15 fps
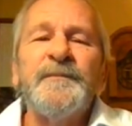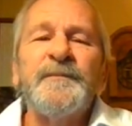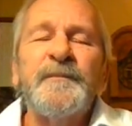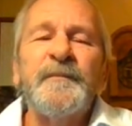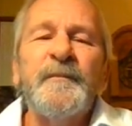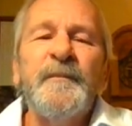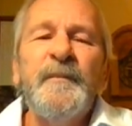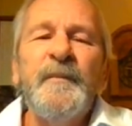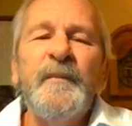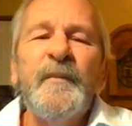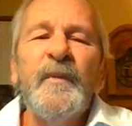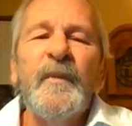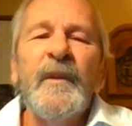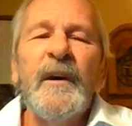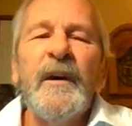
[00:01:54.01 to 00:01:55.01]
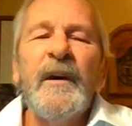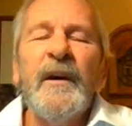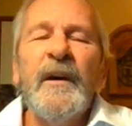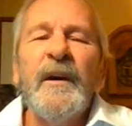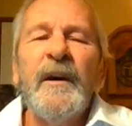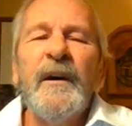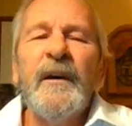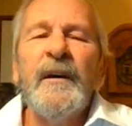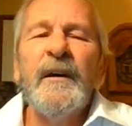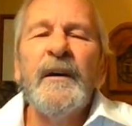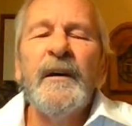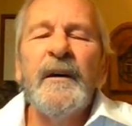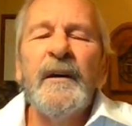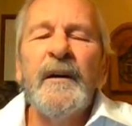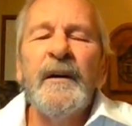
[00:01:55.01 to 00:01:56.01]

[no speech]